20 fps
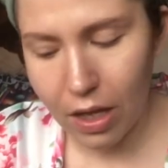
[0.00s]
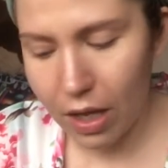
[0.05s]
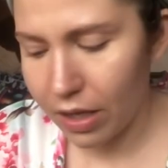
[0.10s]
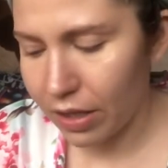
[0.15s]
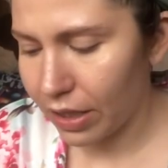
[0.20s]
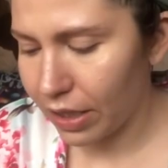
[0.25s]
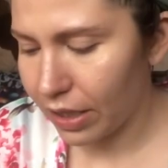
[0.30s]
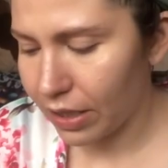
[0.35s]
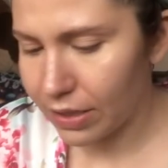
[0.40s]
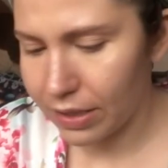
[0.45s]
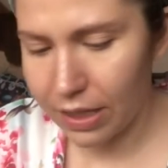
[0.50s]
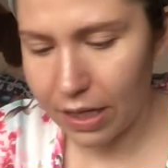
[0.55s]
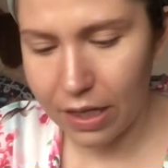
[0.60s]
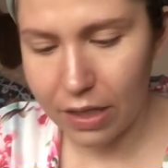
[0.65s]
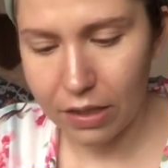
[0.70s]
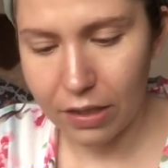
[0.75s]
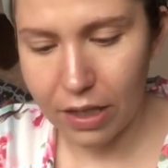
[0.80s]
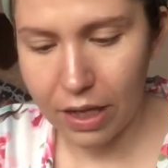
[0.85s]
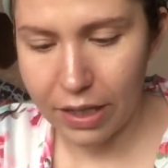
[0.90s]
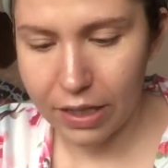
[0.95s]
I think it's
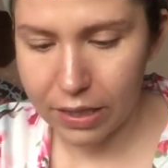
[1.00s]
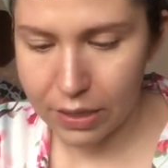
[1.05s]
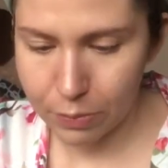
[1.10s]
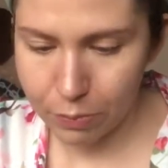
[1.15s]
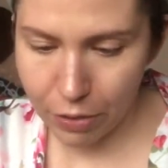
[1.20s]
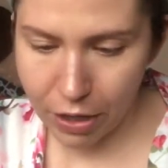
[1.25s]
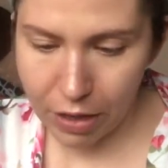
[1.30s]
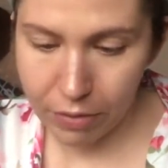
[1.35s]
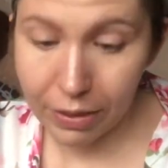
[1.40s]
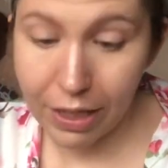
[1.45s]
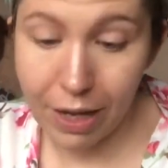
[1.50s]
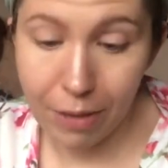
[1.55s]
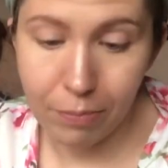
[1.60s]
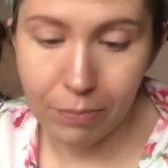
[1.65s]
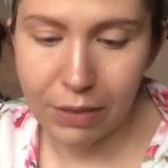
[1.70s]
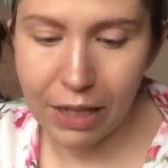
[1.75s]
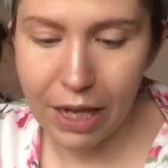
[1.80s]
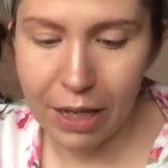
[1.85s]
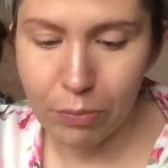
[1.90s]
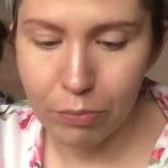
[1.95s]
in lightest brown. Yeah,
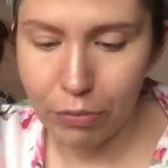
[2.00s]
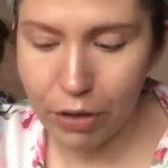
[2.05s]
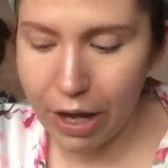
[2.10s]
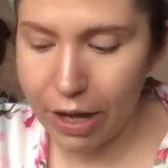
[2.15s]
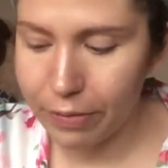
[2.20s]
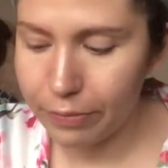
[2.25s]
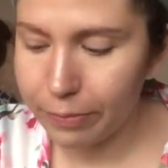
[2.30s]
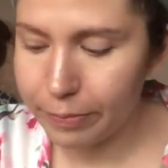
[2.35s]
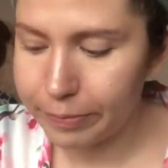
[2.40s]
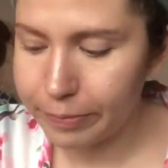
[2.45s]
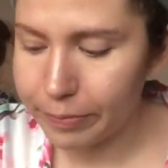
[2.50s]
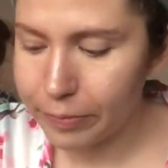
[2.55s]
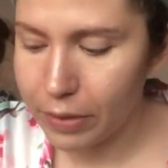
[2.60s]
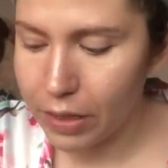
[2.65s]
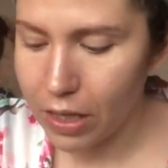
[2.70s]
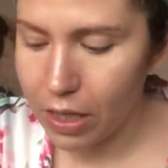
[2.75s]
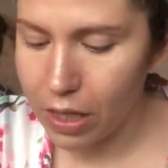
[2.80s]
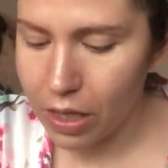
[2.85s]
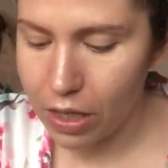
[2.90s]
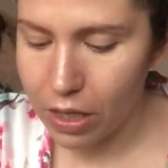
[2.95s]
light brown.
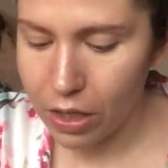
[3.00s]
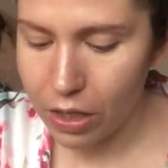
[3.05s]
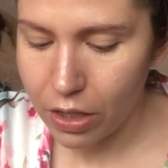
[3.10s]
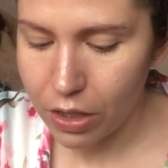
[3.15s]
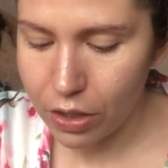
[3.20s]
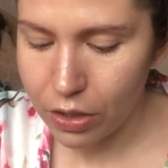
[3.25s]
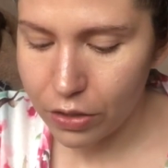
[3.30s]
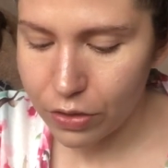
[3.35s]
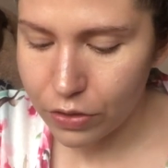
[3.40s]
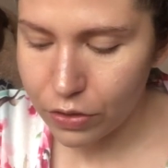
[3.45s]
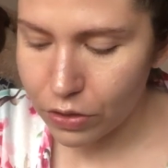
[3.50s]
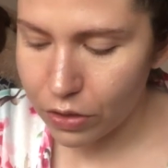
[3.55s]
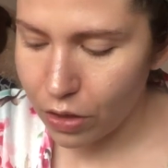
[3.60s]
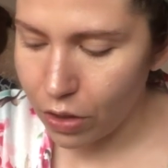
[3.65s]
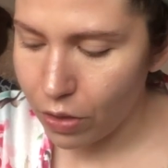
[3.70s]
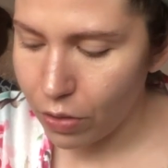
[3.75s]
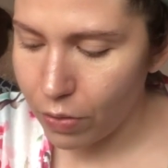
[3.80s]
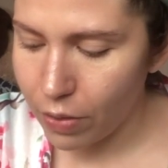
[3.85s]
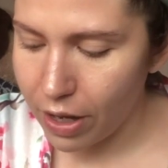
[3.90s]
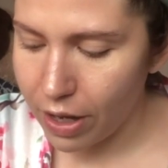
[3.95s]
So,
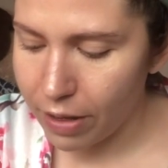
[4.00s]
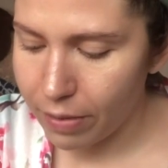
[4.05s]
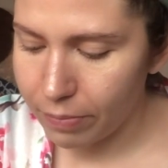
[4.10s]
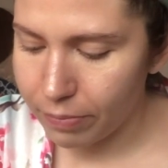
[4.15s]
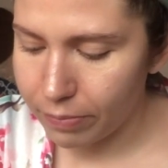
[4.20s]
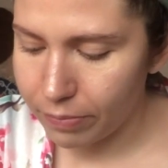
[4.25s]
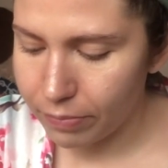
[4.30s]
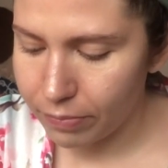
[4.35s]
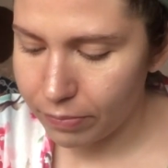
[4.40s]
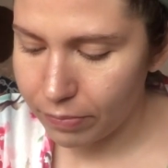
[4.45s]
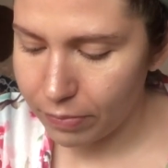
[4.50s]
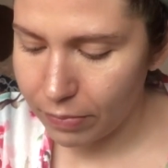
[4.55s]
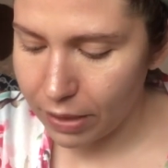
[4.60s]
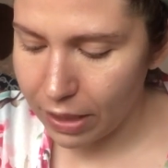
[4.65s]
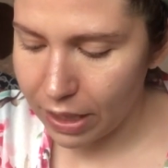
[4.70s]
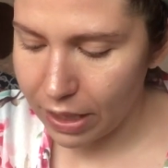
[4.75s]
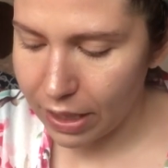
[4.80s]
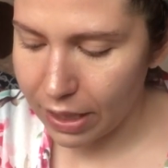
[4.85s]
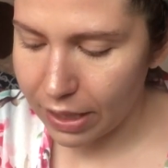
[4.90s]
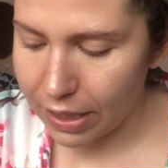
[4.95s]

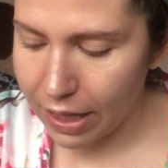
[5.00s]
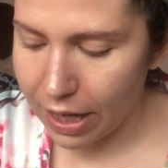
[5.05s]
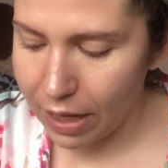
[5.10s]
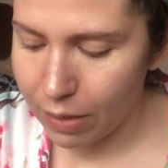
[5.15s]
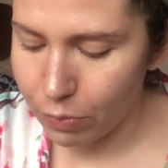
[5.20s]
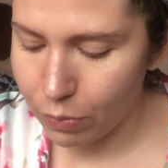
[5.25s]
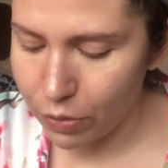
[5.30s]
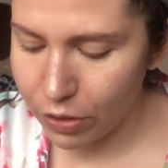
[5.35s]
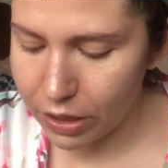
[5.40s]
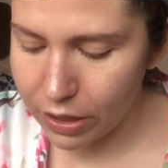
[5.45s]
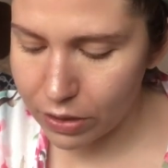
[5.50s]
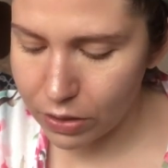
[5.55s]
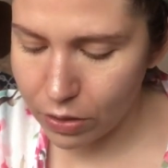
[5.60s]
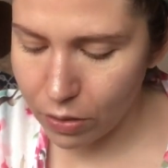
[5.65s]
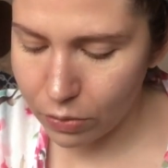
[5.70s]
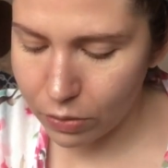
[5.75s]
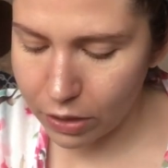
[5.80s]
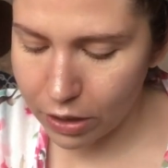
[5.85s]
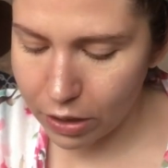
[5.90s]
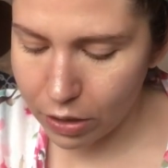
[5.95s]
and it came with its
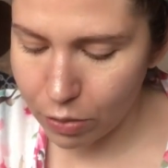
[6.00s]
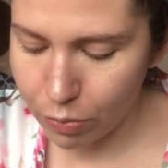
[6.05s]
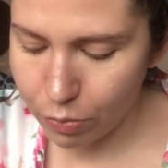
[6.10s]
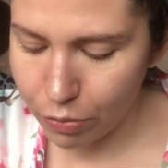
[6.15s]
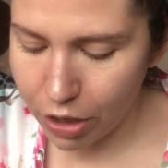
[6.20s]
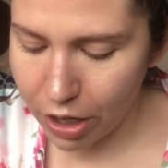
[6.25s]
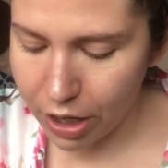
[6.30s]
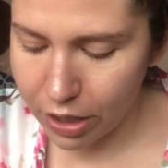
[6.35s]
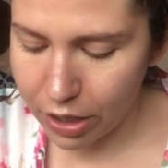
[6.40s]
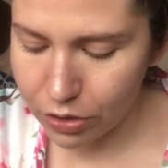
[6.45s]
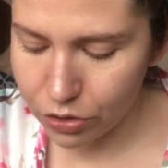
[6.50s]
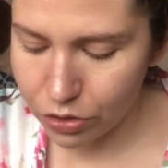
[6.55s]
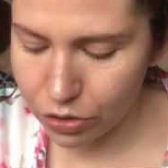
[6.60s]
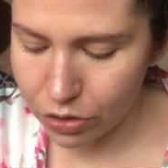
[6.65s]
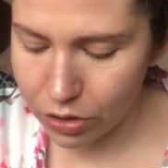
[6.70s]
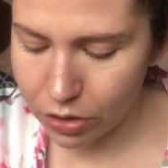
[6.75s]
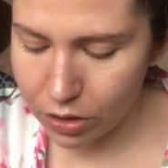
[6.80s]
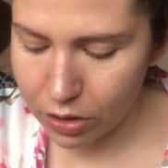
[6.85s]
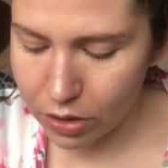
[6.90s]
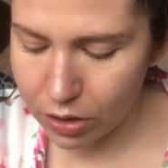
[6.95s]
own little
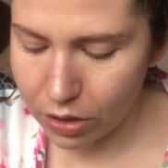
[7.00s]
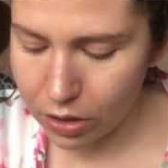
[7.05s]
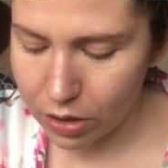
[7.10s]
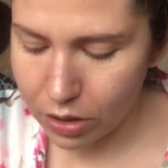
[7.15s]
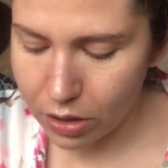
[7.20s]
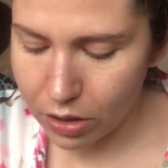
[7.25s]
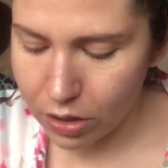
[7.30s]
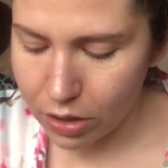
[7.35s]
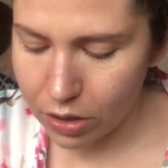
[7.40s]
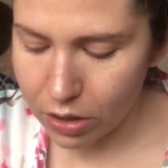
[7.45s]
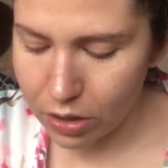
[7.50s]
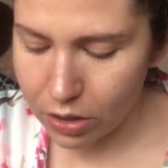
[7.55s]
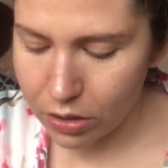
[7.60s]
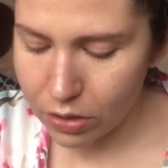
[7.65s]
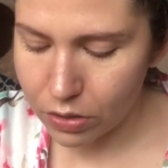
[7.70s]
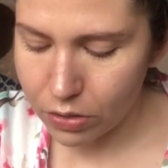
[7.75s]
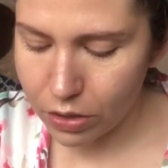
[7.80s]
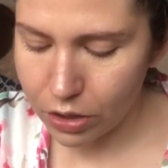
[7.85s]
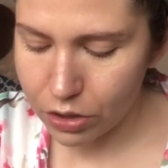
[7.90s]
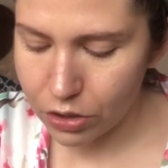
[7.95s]
brush.
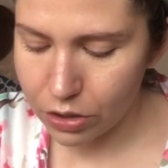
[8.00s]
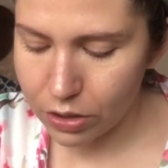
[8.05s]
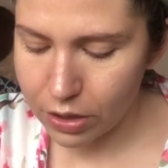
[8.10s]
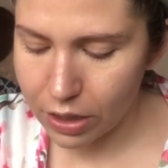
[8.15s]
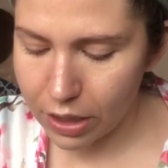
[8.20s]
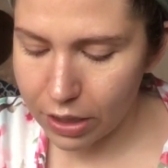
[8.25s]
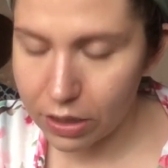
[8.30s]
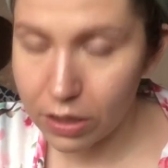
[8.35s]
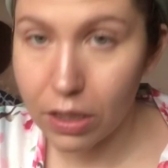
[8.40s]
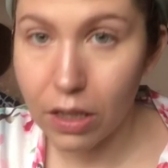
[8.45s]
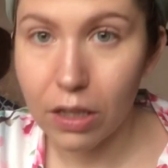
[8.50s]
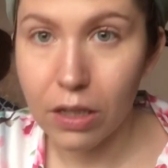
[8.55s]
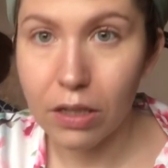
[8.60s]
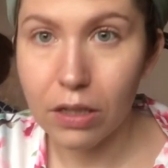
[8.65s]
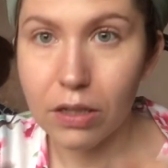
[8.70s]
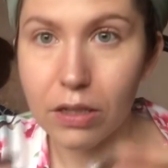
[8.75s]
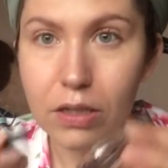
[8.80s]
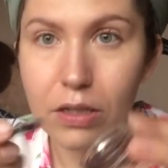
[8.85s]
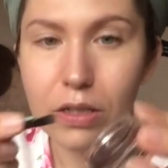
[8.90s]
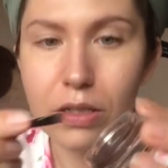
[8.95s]
So I just like to
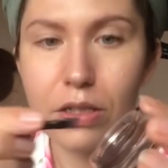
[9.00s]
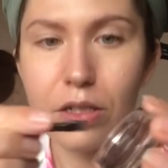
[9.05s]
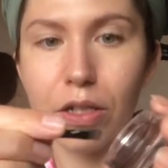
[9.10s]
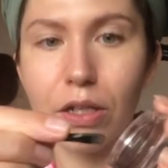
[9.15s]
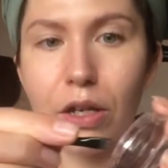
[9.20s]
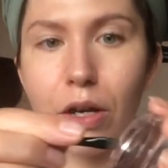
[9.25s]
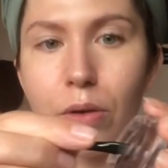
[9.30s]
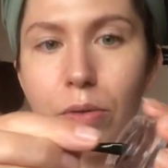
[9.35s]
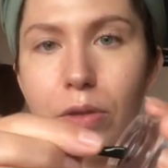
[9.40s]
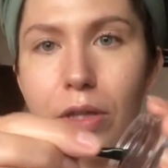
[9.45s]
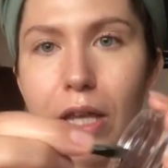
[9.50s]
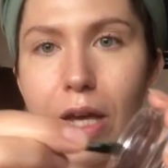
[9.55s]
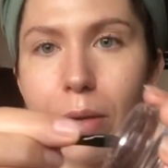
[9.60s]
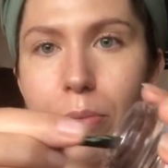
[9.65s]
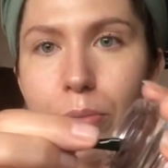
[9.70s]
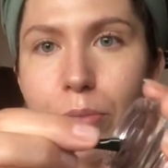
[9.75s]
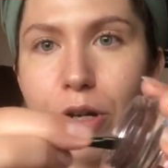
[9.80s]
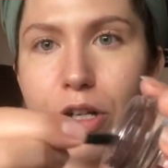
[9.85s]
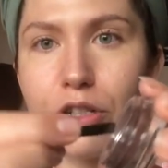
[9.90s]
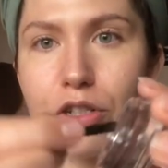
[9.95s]
coat that
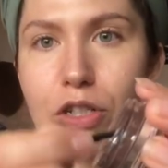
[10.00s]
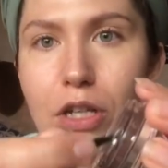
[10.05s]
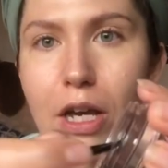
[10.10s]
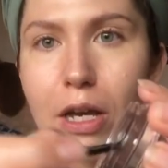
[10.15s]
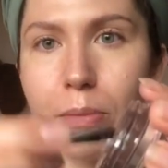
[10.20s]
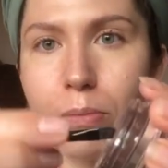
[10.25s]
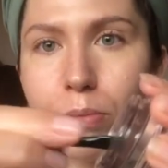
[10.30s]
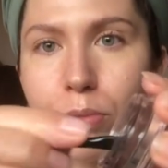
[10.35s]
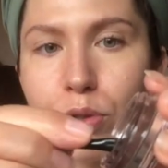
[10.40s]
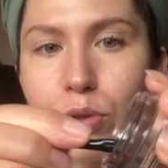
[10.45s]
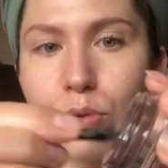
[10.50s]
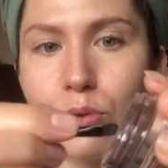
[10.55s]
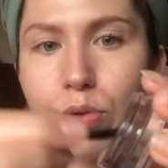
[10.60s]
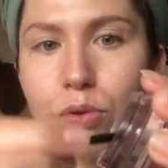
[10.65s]
brush up.